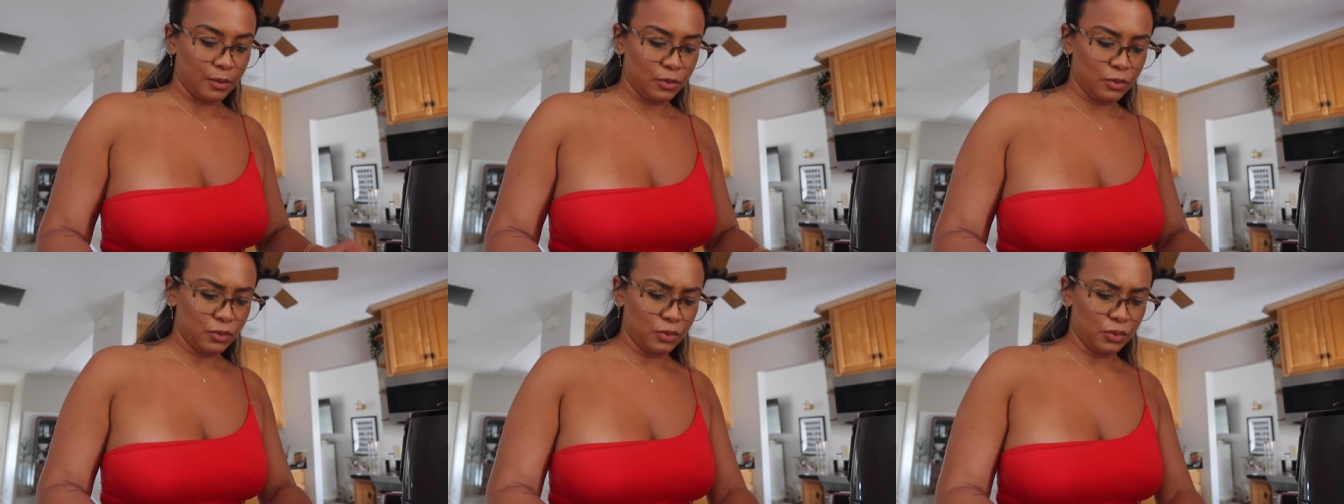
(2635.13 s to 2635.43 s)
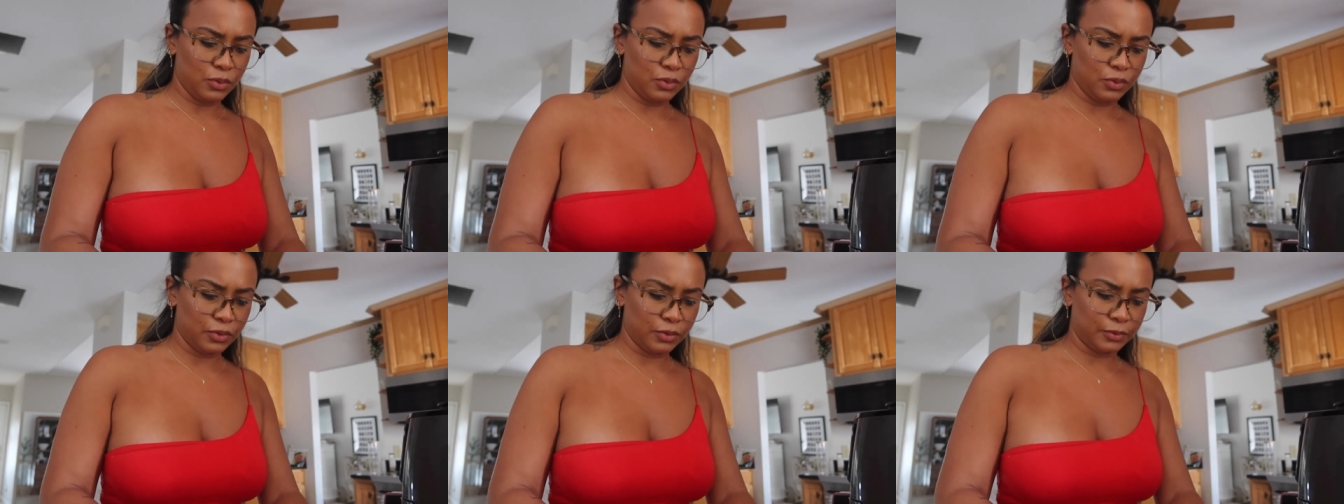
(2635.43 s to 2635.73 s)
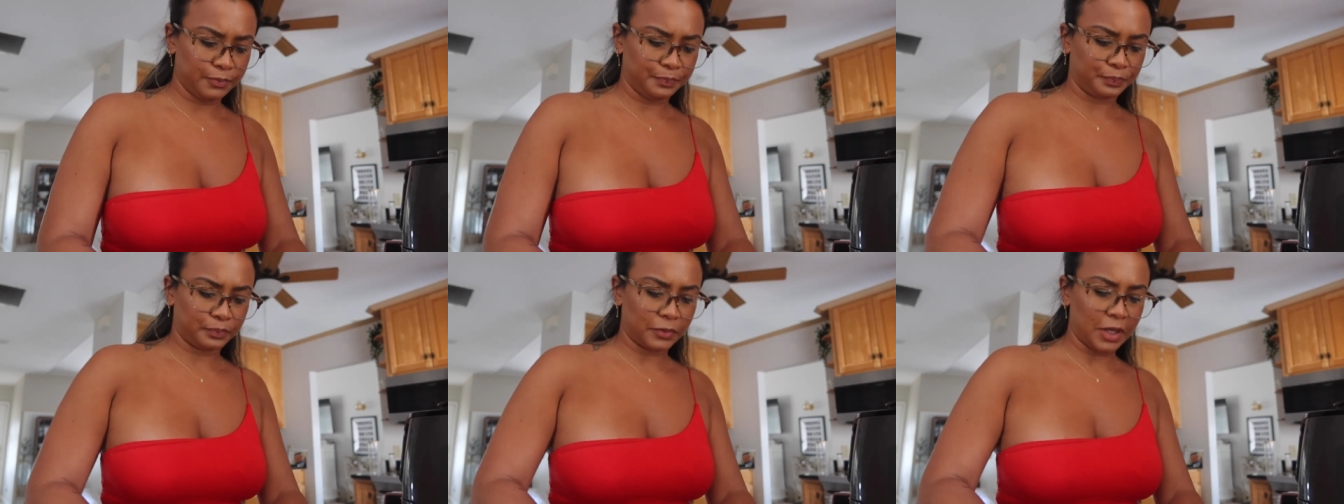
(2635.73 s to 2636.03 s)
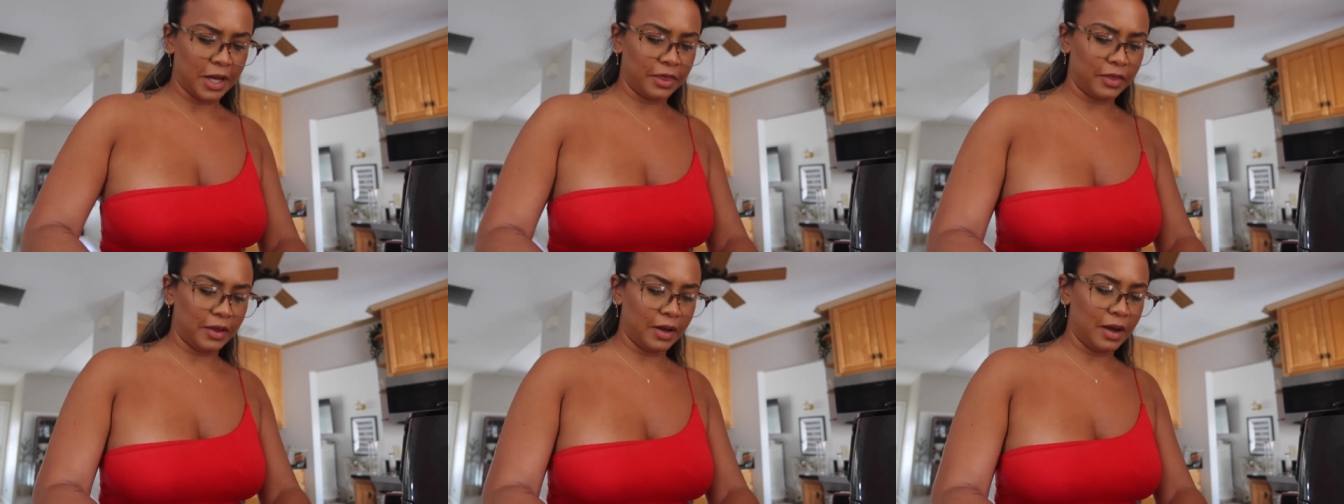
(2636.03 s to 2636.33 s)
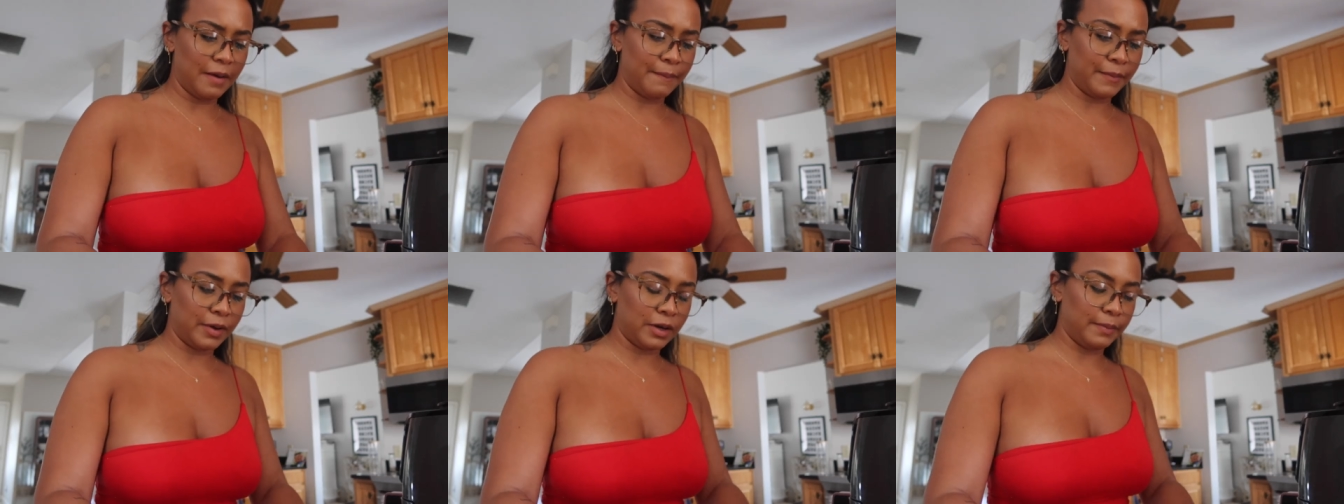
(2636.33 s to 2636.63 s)
Oof. I
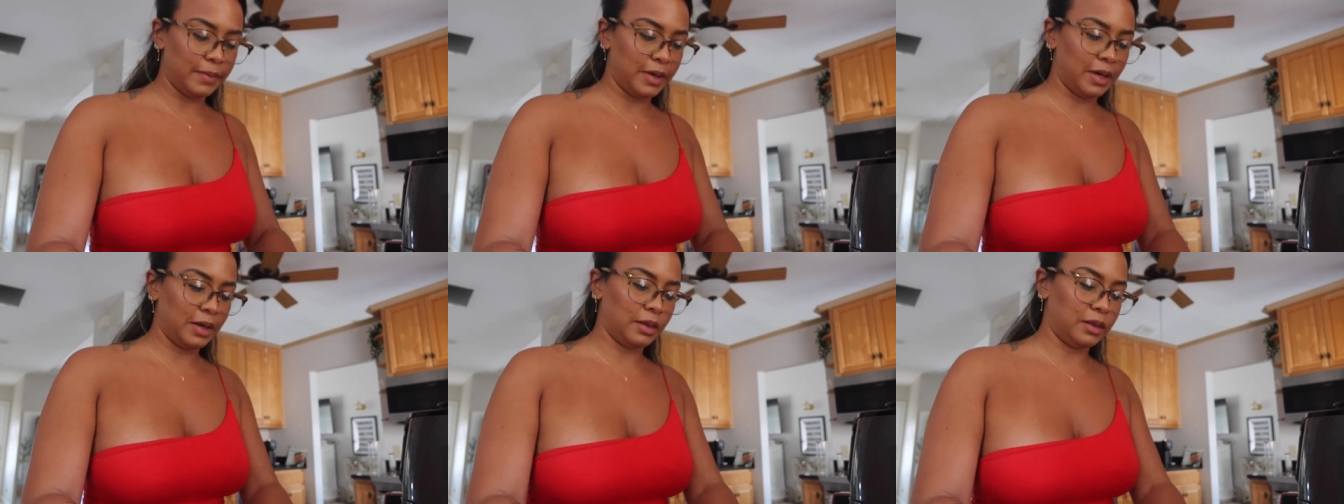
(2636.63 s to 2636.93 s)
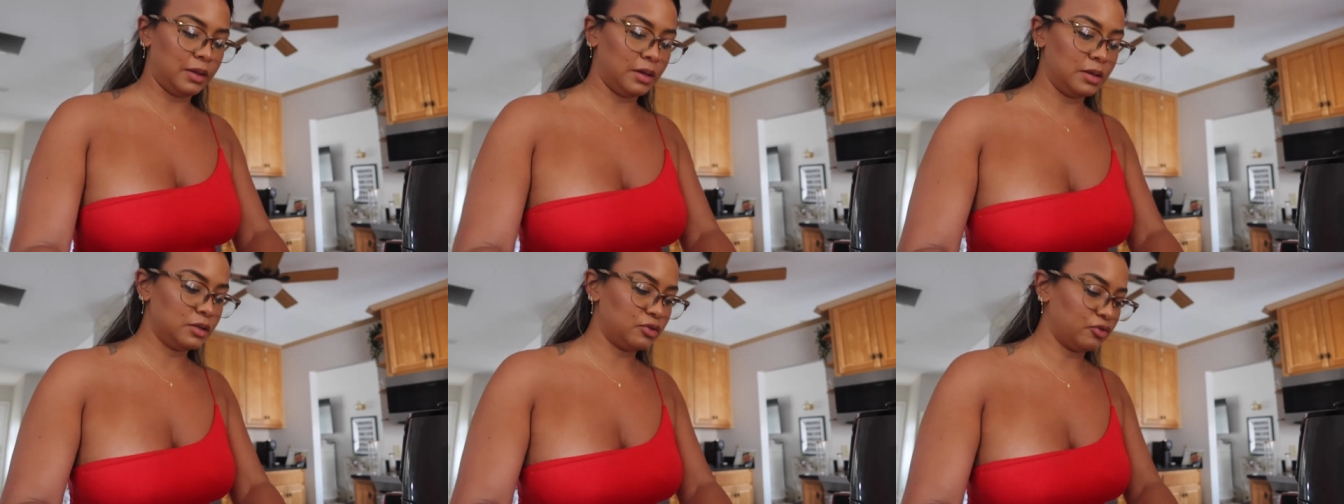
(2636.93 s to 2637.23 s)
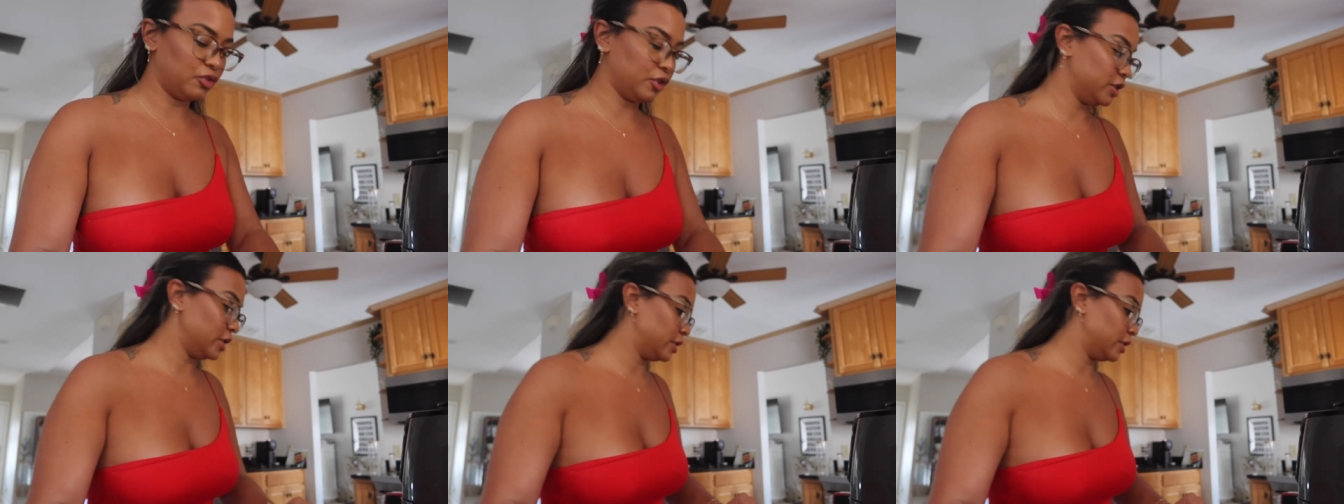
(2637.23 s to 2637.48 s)
think I'm gonna make these for